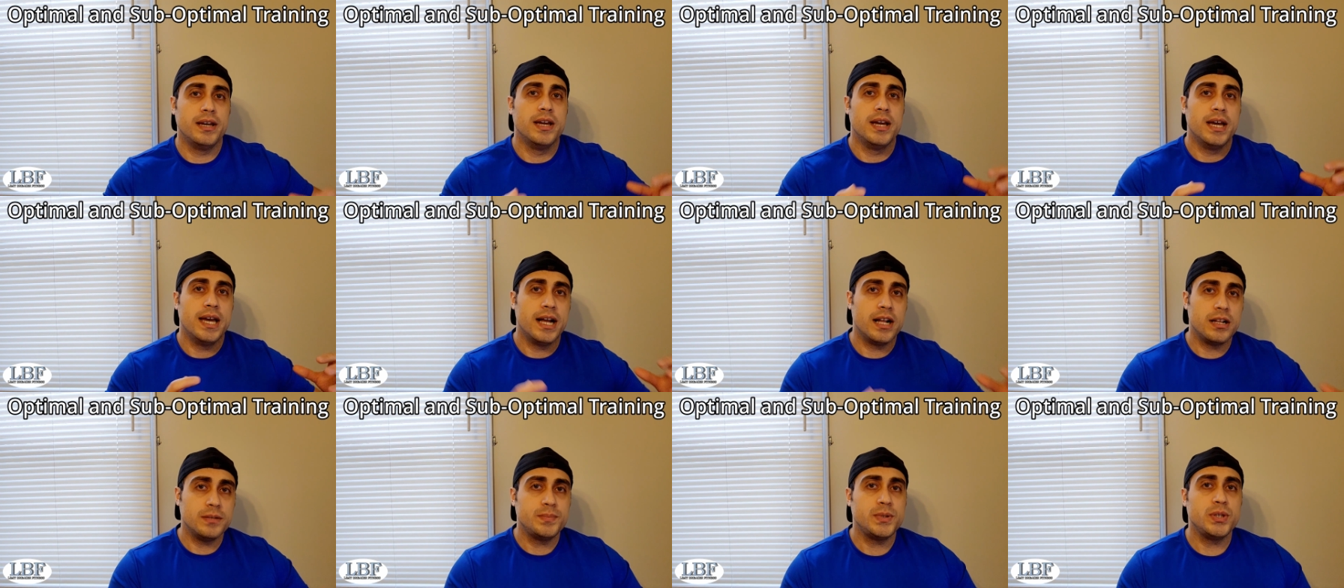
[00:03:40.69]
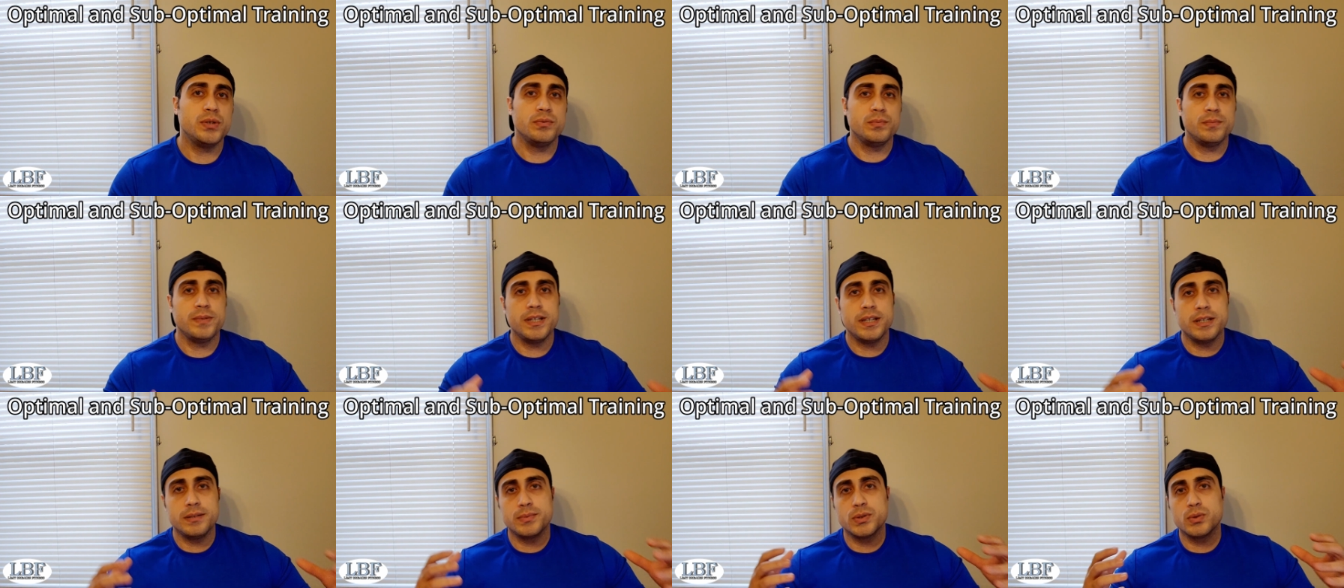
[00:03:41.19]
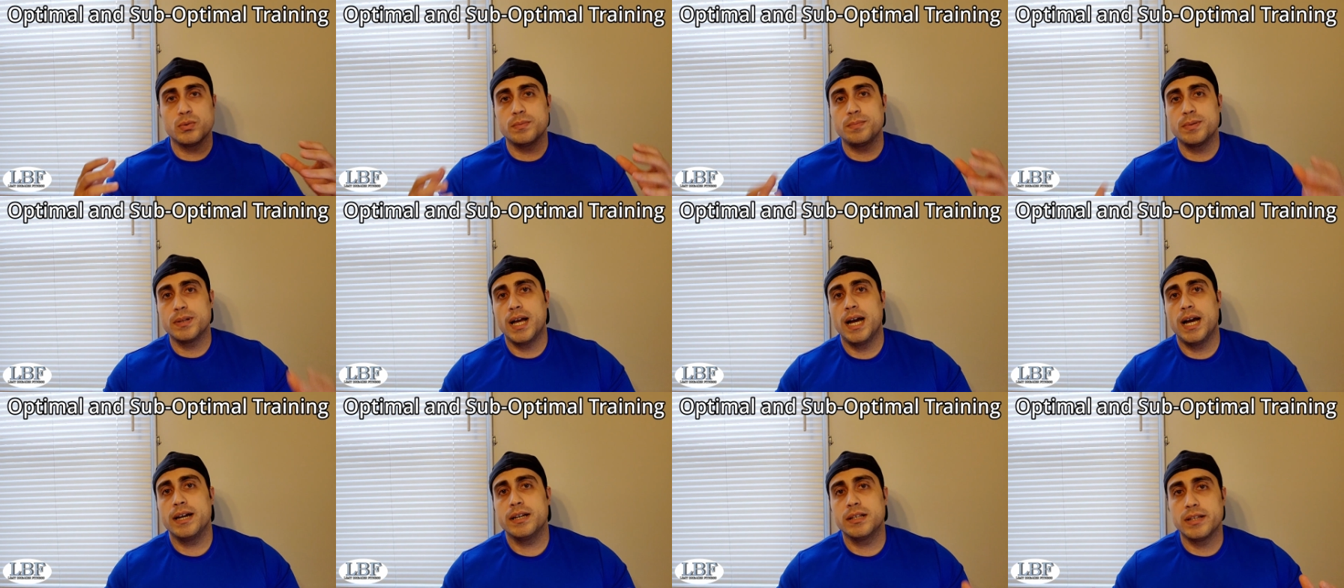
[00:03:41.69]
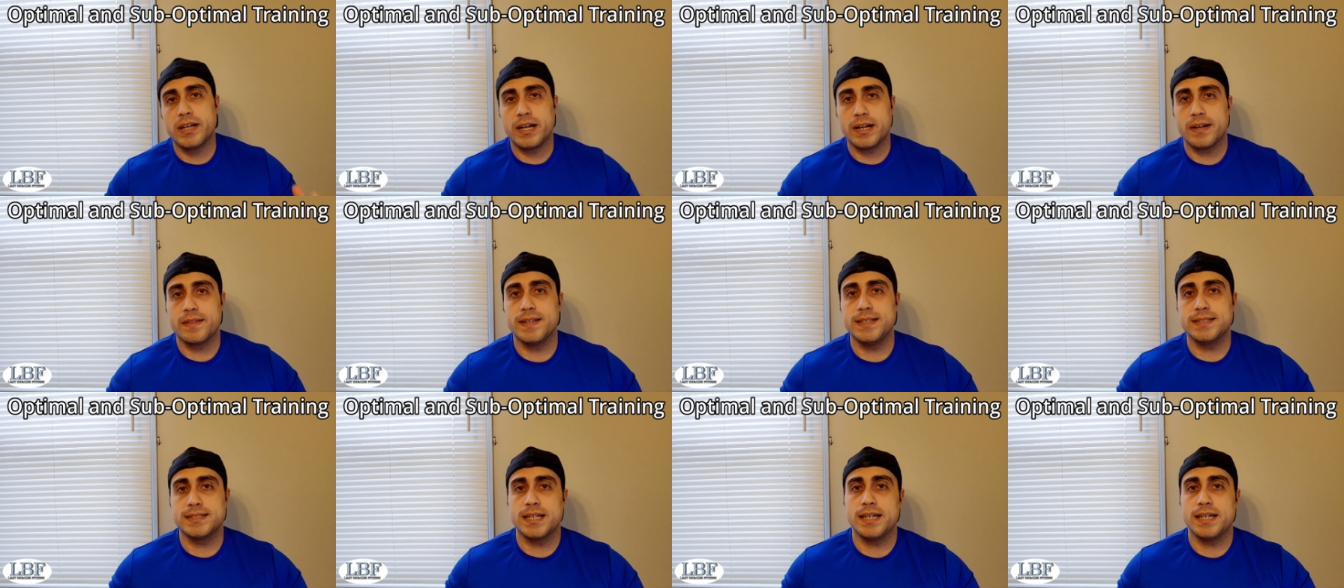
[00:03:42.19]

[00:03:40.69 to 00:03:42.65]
help you be able to apply a lot of these